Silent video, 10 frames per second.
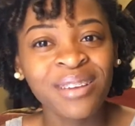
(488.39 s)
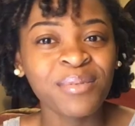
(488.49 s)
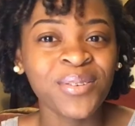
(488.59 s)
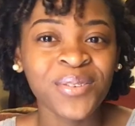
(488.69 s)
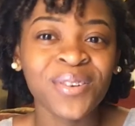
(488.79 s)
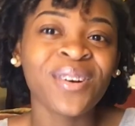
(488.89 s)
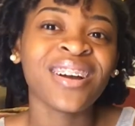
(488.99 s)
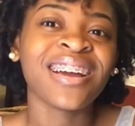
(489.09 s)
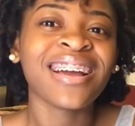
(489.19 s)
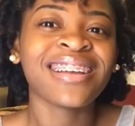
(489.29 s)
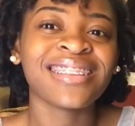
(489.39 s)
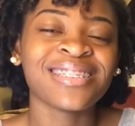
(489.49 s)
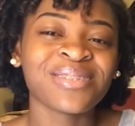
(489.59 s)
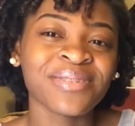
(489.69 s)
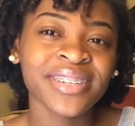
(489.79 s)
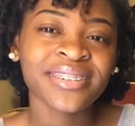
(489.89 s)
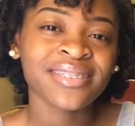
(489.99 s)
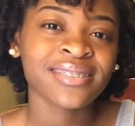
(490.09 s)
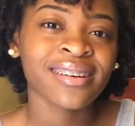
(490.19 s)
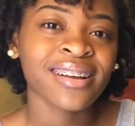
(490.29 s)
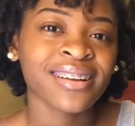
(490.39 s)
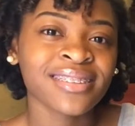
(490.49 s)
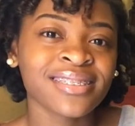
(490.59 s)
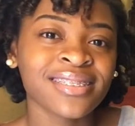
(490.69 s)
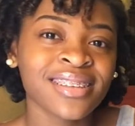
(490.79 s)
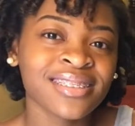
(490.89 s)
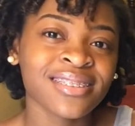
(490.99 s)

before the school year starts.